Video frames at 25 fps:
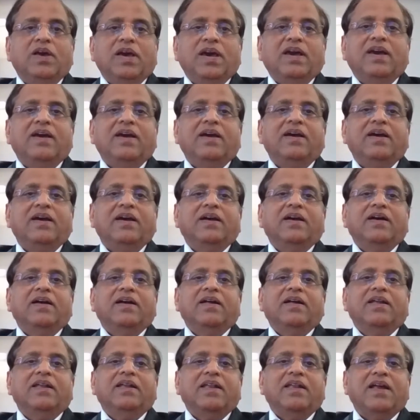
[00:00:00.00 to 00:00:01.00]
Today,
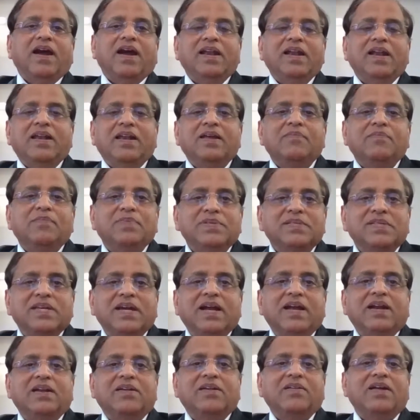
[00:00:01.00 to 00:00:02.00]

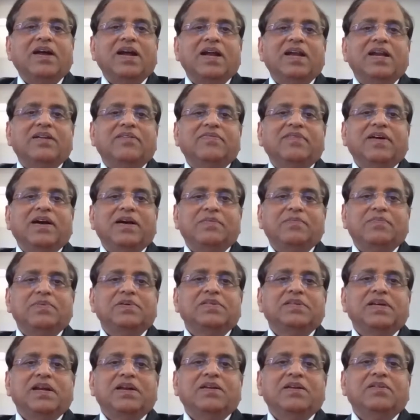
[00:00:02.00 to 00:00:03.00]
90% or
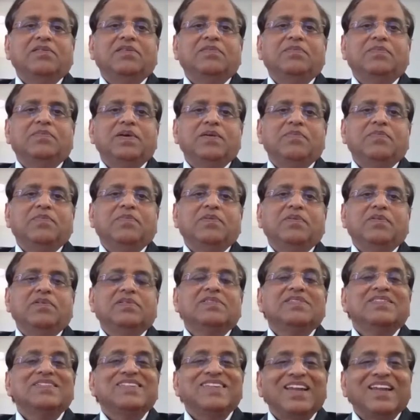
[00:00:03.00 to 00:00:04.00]
95% of the people
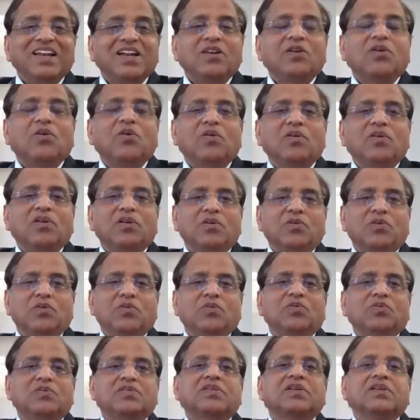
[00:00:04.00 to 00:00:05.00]
still don't
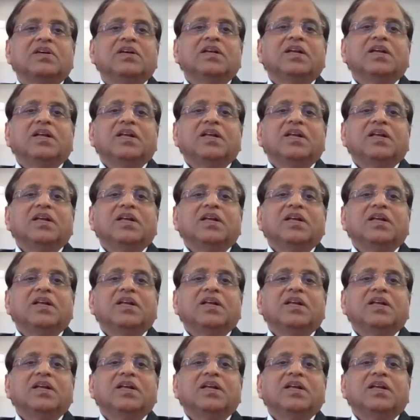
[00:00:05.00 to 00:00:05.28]
use